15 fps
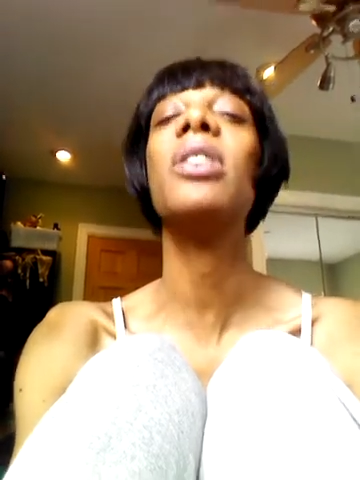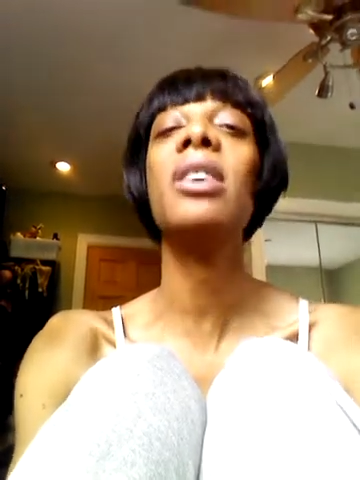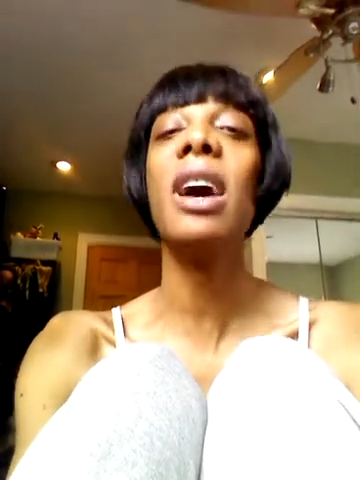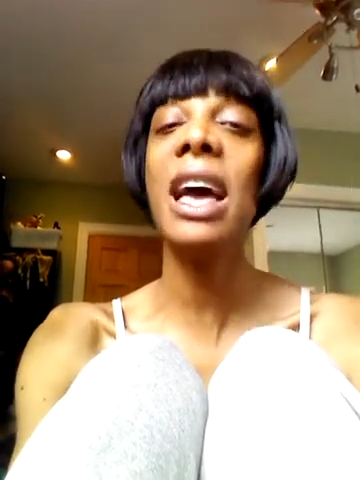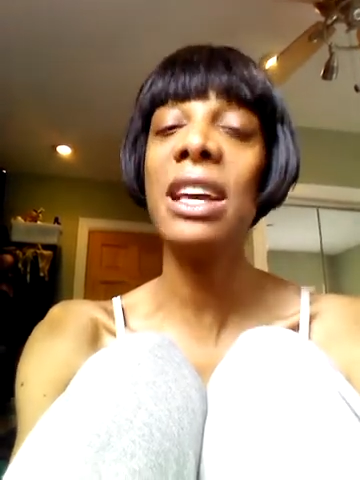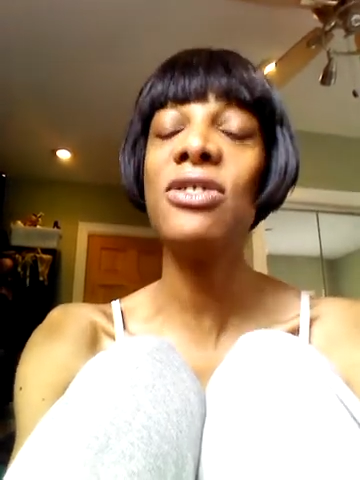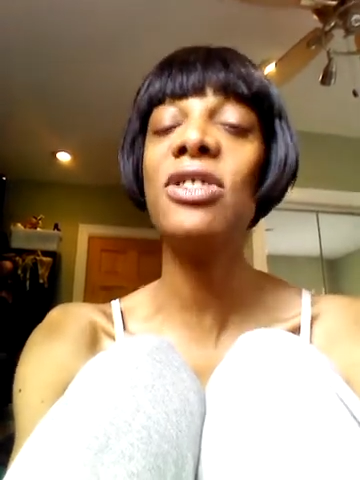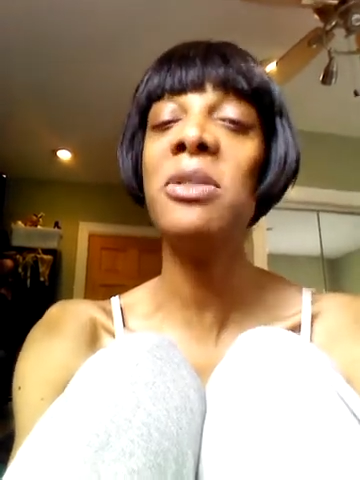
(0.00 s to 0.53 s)

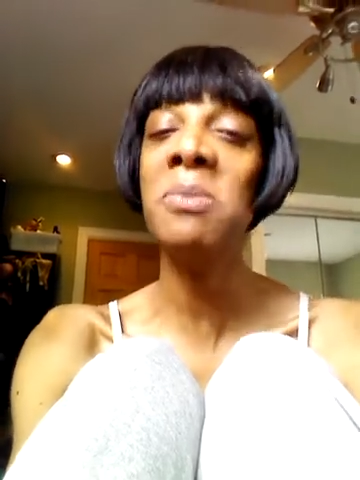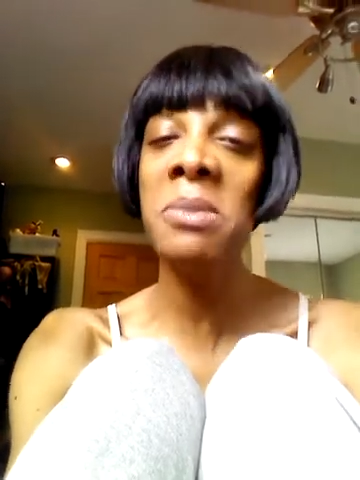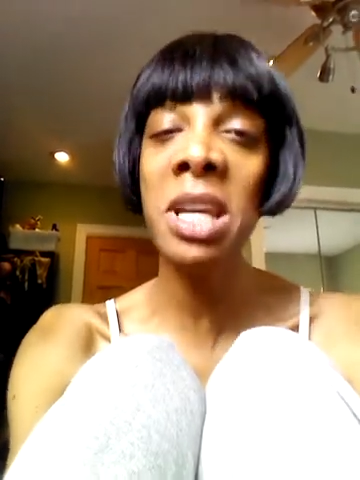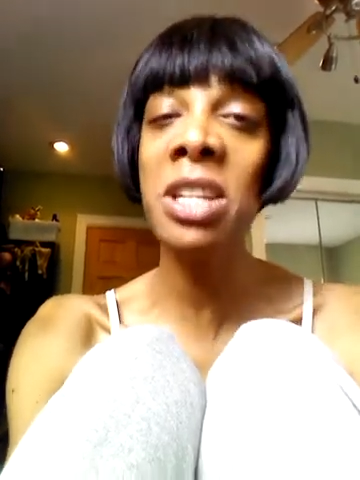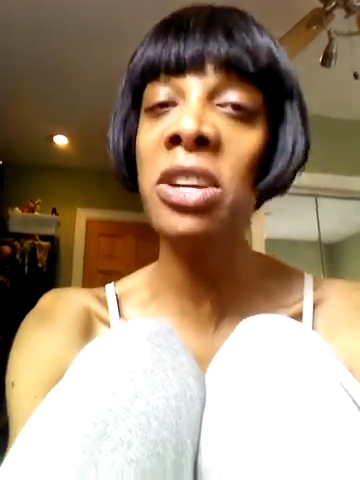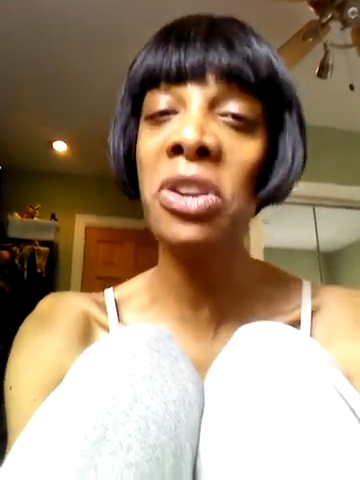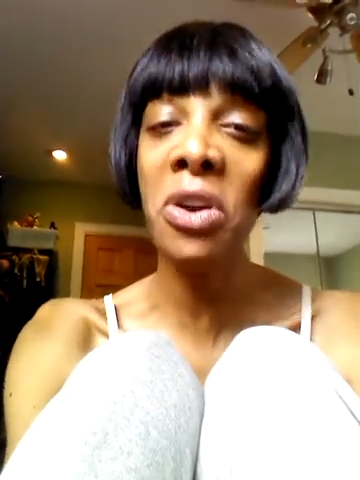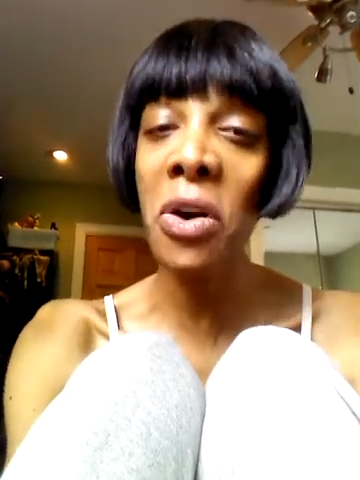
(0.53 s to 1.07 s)
has
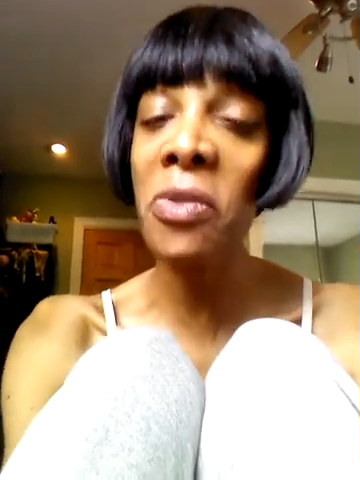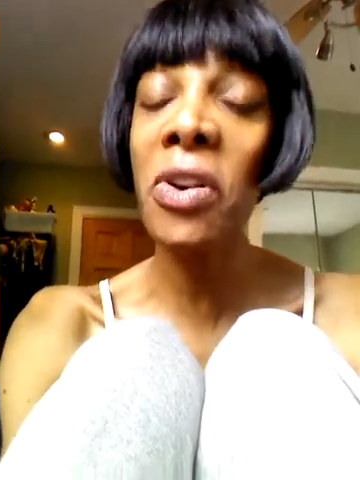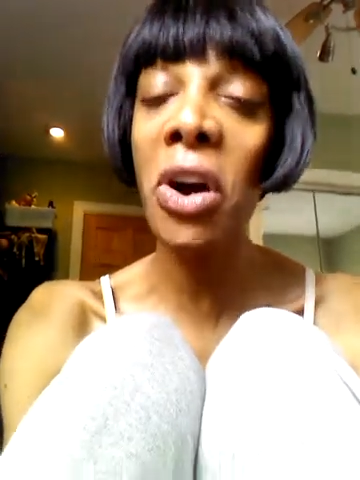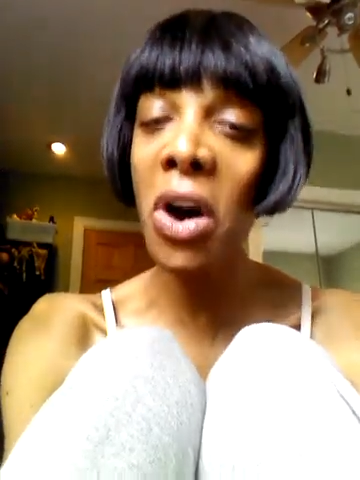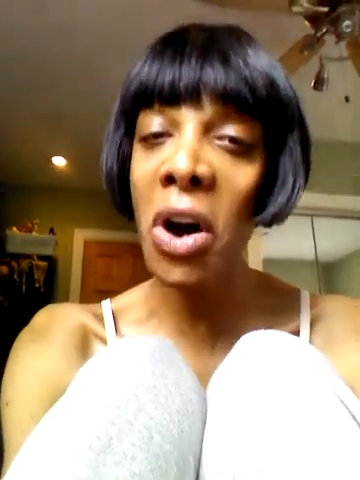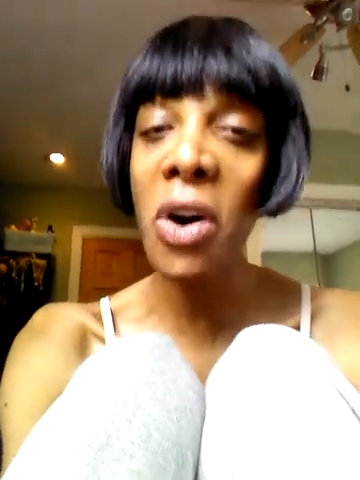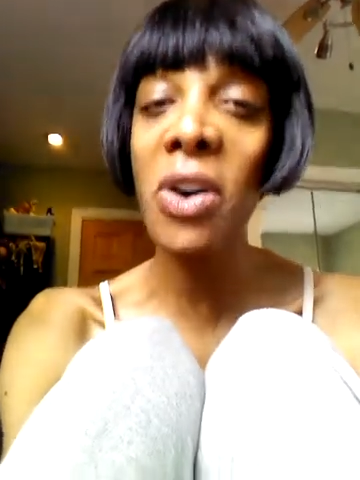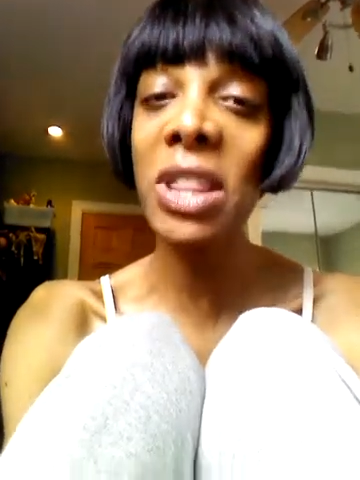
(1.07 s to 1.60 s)
dominion over
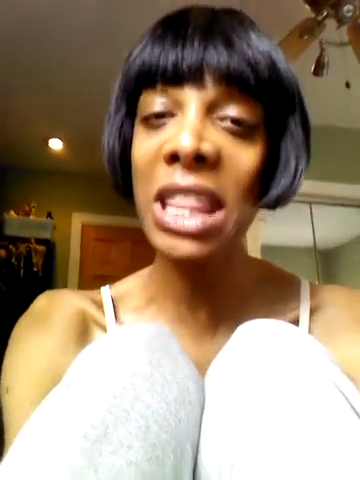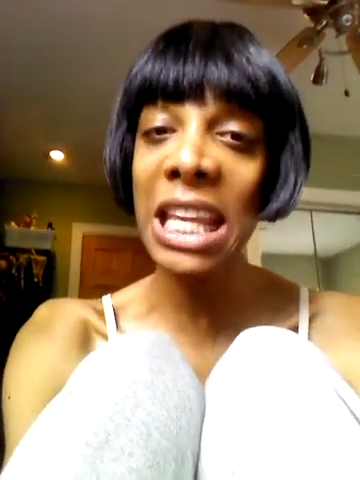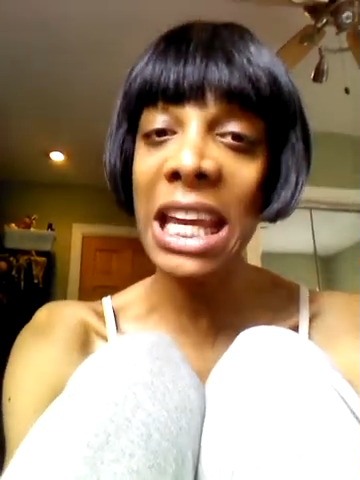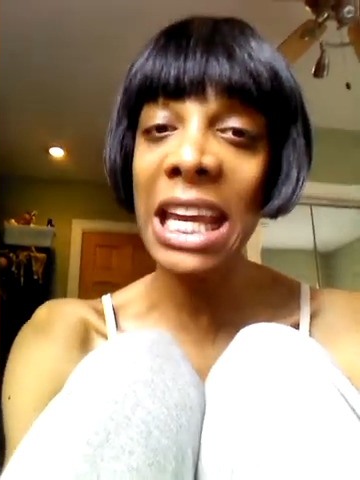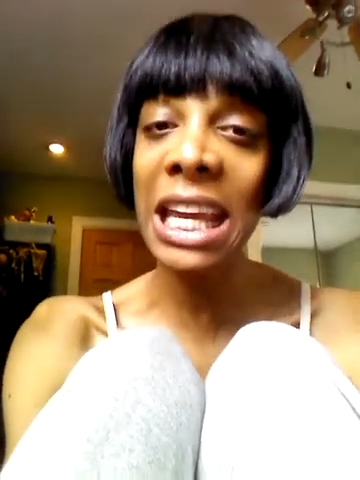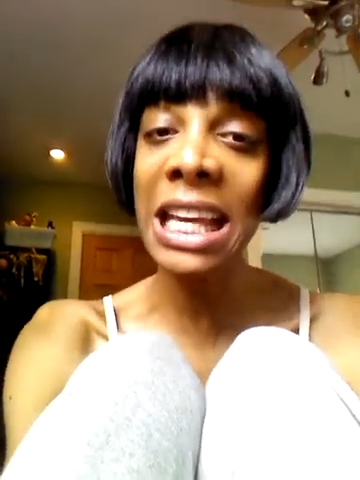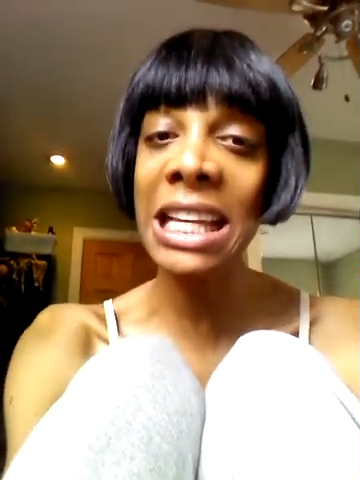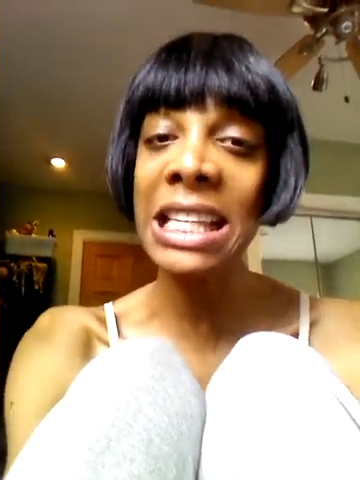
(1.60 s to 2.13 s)
all
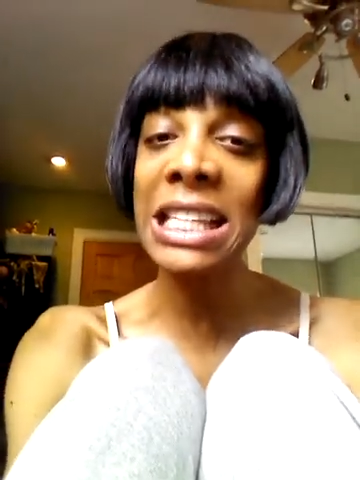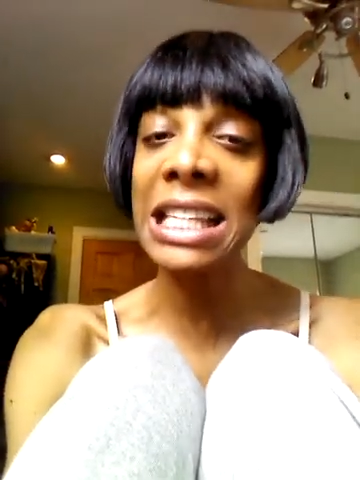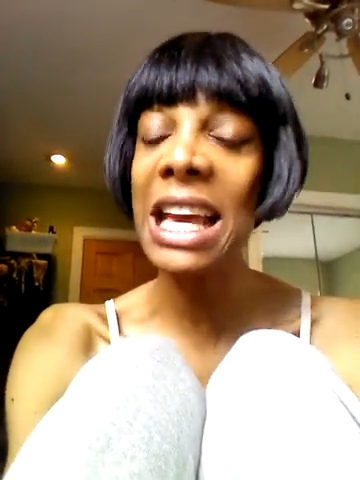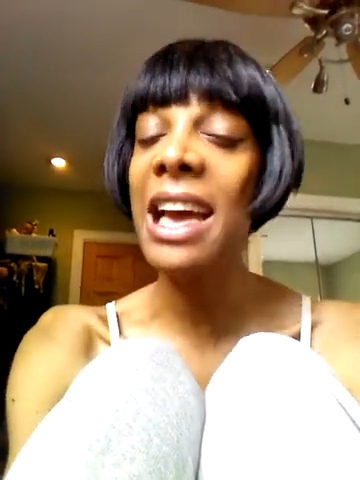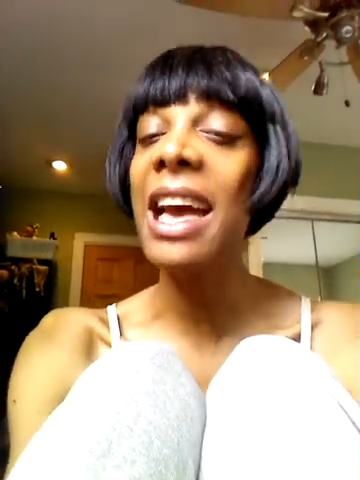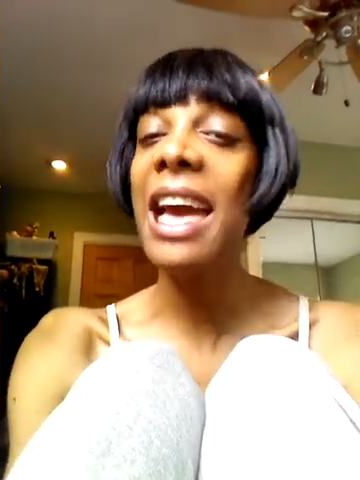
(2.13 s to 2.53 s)
things.